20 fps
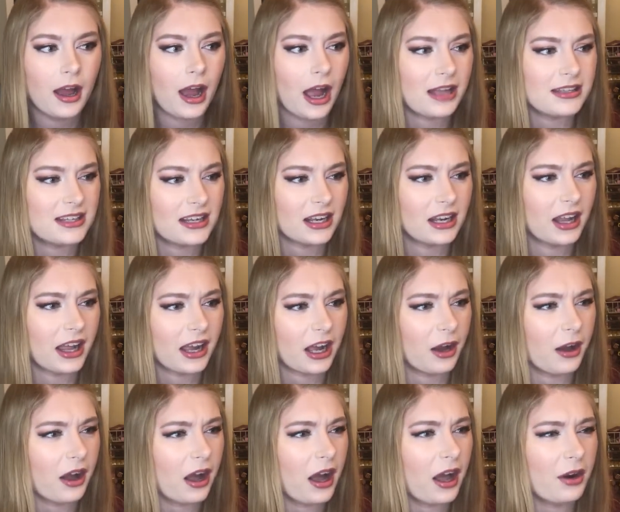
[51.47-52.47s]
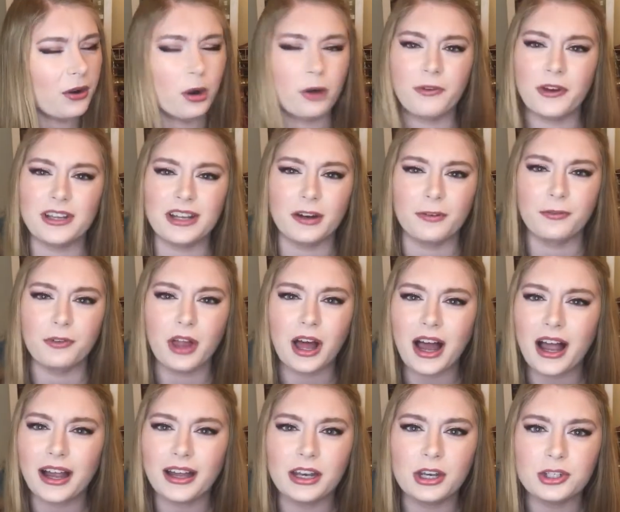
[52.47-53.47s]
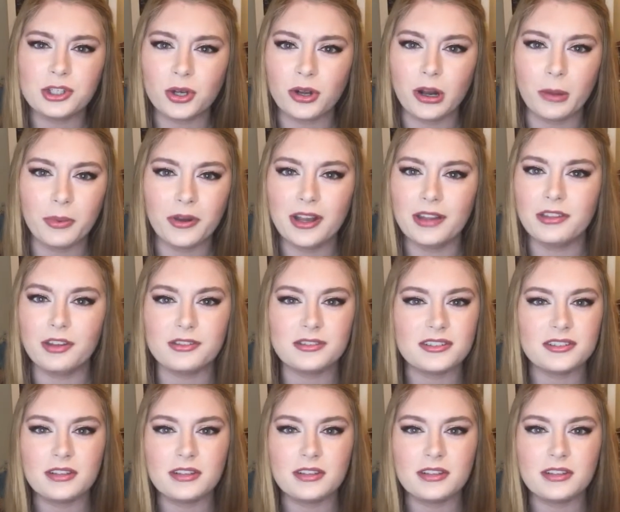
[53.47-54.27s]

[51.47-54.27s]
I did I don't know if I did a vlog and he showed up in it.